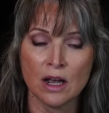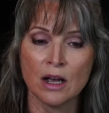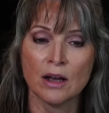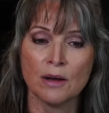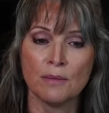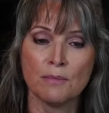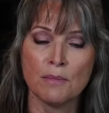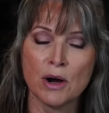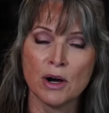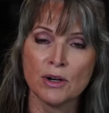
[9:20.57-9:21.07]

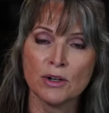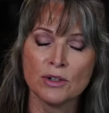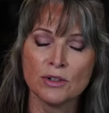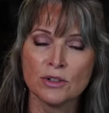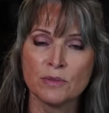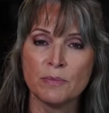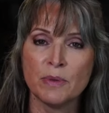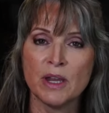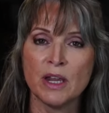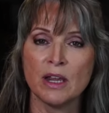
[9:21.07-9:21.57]
Mars
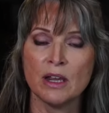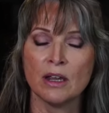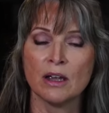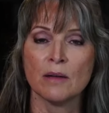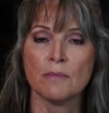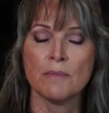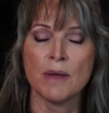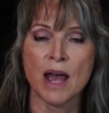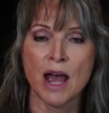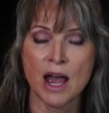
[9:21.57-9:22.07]
being
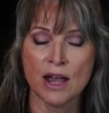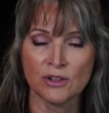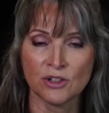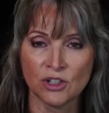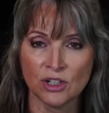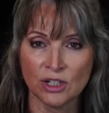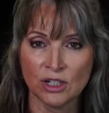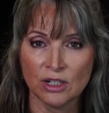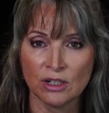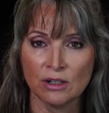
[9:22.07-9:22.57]

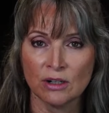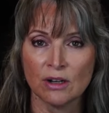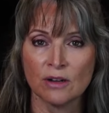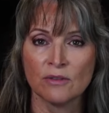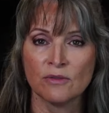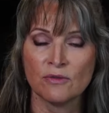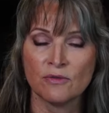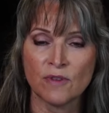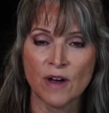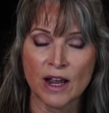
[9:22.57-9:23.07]
passionate,
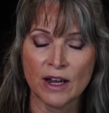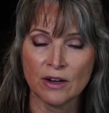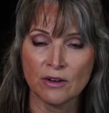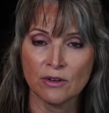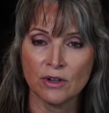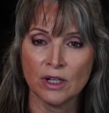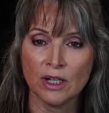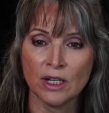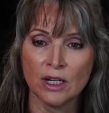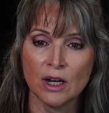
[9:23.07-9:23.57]

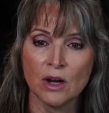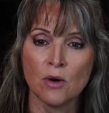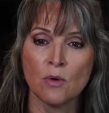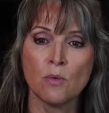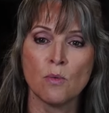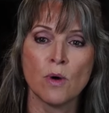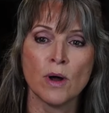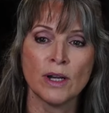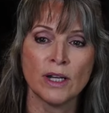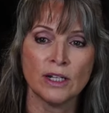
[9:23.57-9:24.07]
fiery,
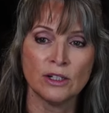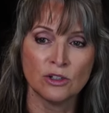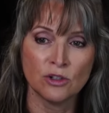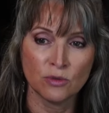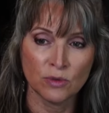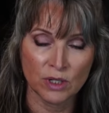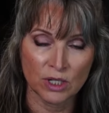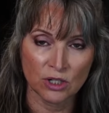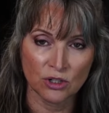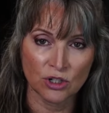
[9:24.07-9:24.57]
wanting to
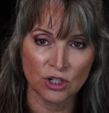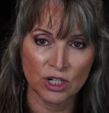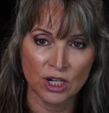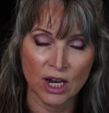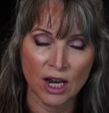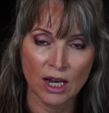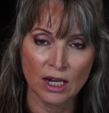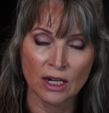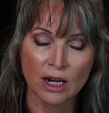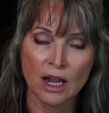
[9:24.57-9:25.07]

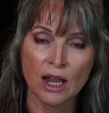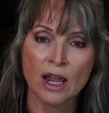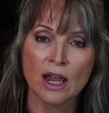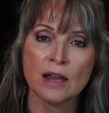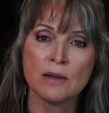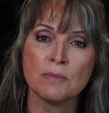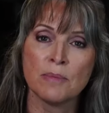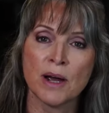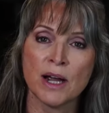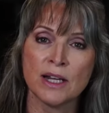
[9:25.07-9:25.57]
initiate,
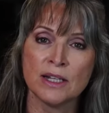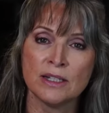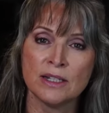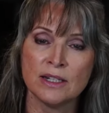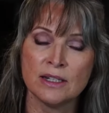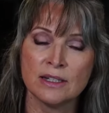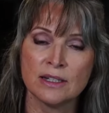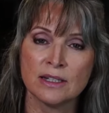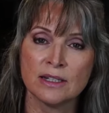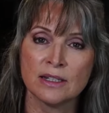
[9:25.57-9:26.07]
and
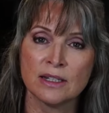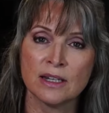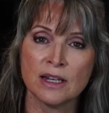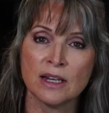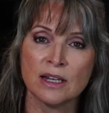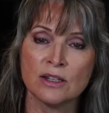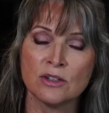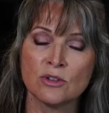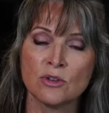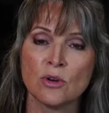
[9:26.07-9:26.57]
Pisces
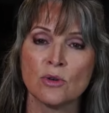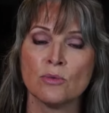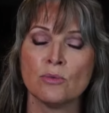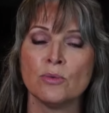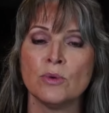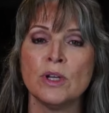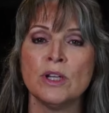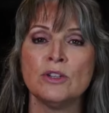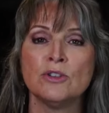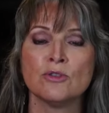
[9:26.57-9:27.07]
is
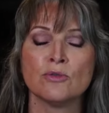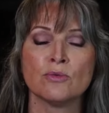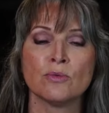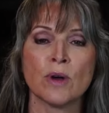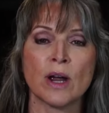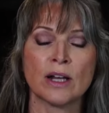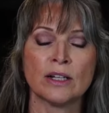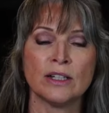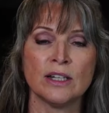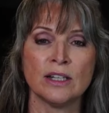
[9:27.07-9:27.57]

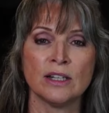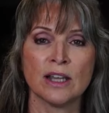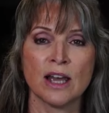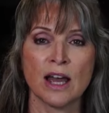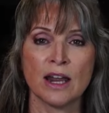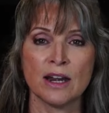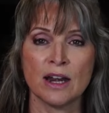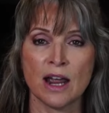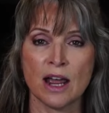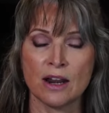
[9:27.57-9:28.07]
redirecting
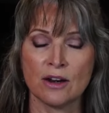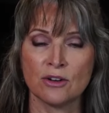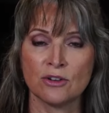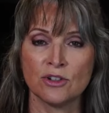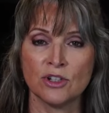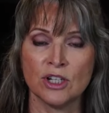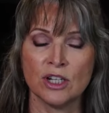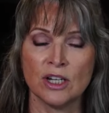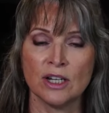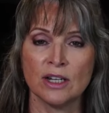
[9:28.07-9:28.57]
that
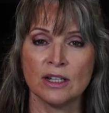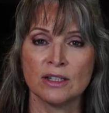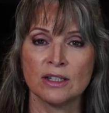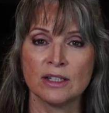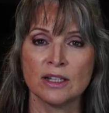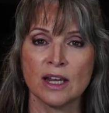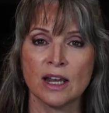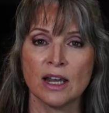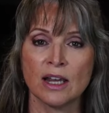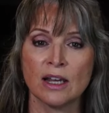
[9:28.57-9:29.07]
energy and
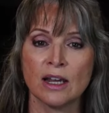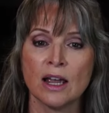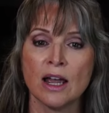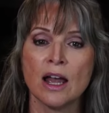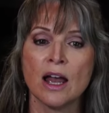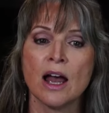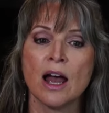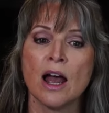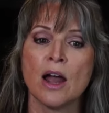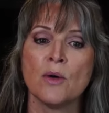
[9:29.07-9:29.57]
saying,
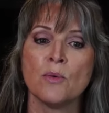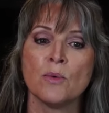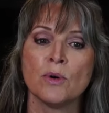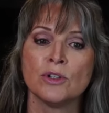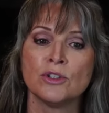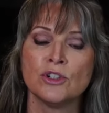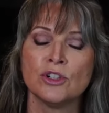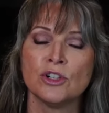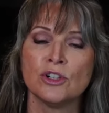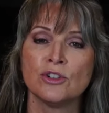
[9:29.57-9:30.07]
I
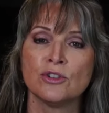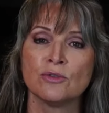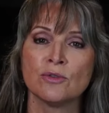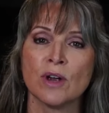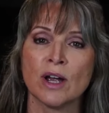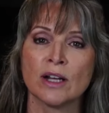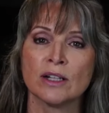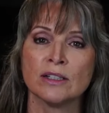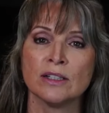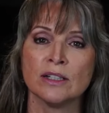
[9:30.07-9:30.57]
want you to
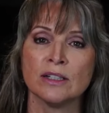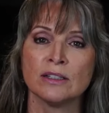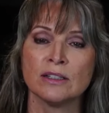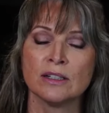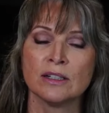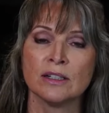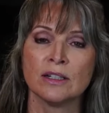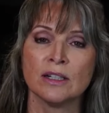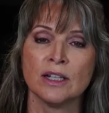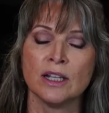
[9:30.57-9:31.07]
direct
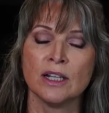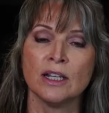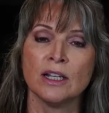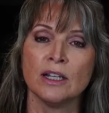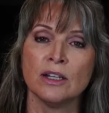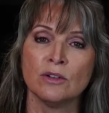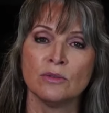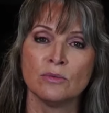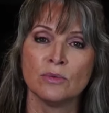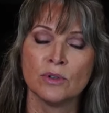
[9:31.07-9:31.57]
it
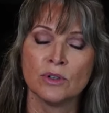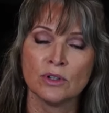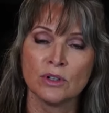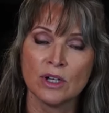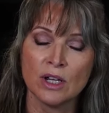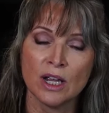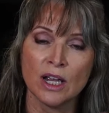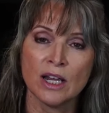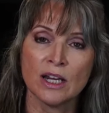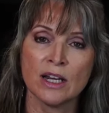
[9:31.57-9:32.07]

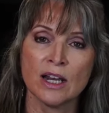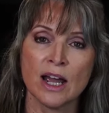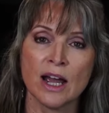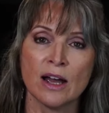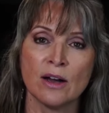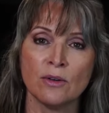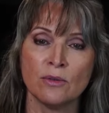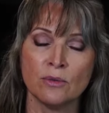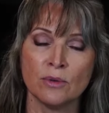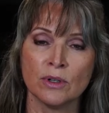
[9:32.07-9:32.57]
inward and
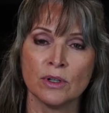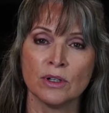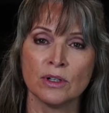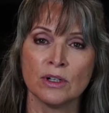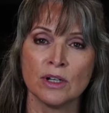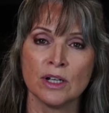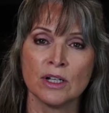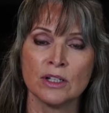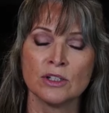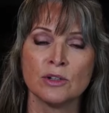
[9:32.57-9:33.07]
outward
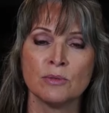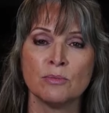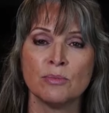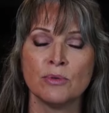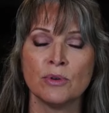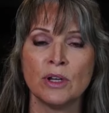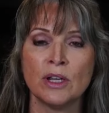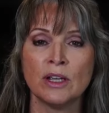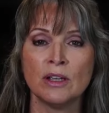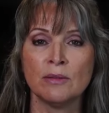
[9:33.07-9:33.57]
to
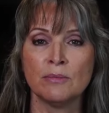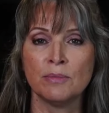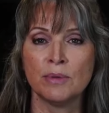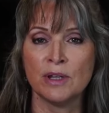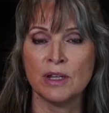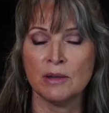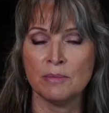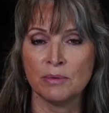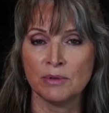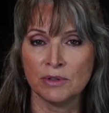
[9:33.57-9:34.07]
bring
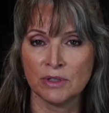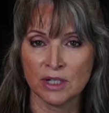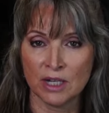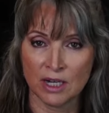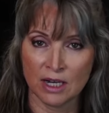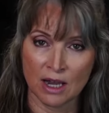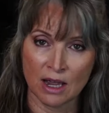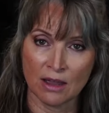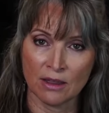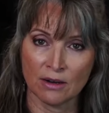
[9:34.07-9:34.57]
people
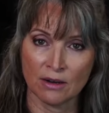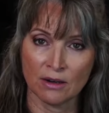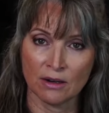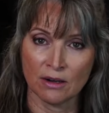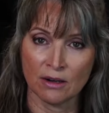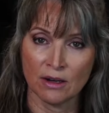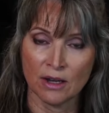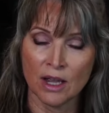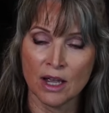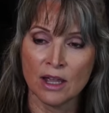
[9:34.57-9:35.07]
together.